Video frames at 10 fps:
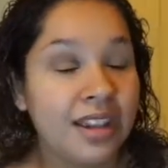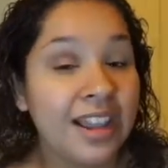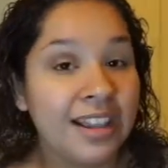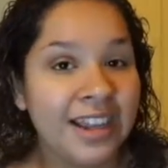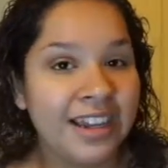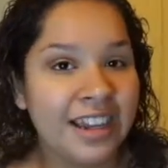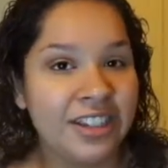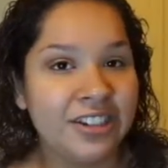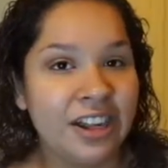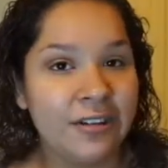like
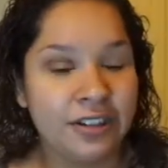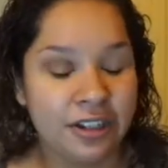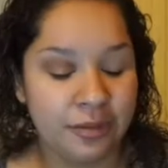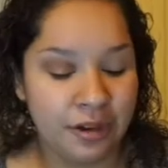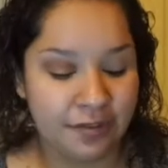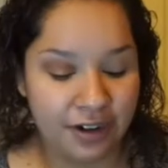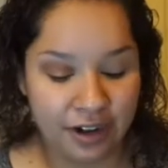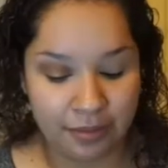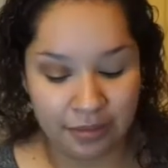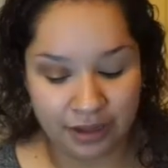yesterday I was telling my friend
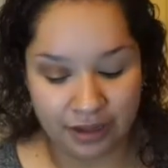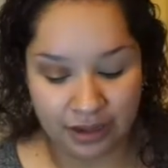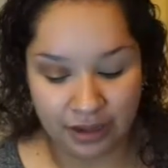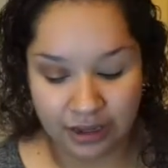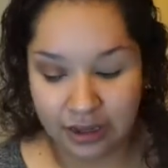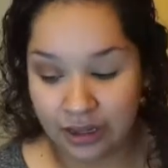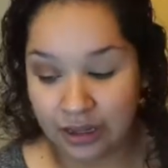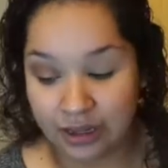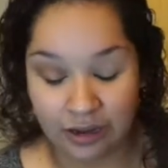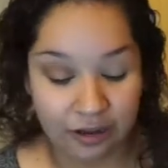Emily,
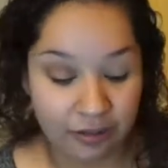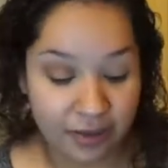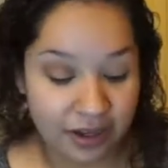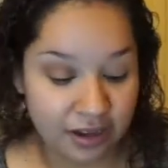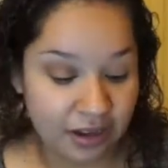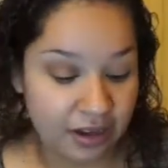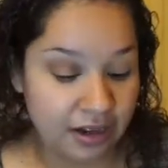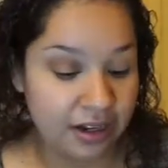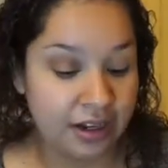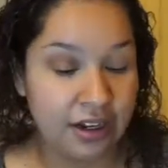like, oh my god,
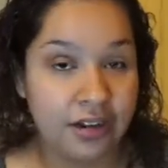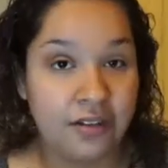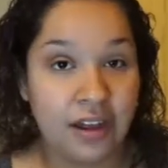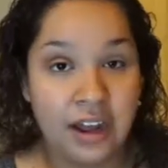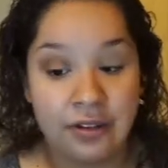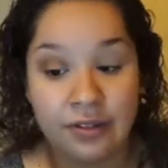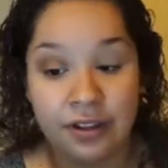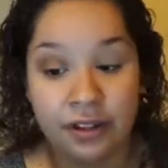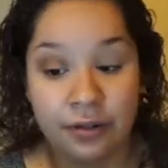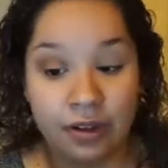like, you know, I
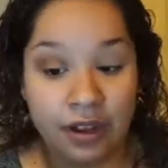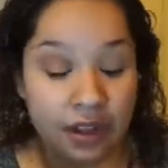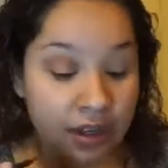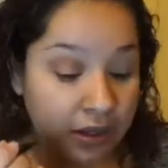really want,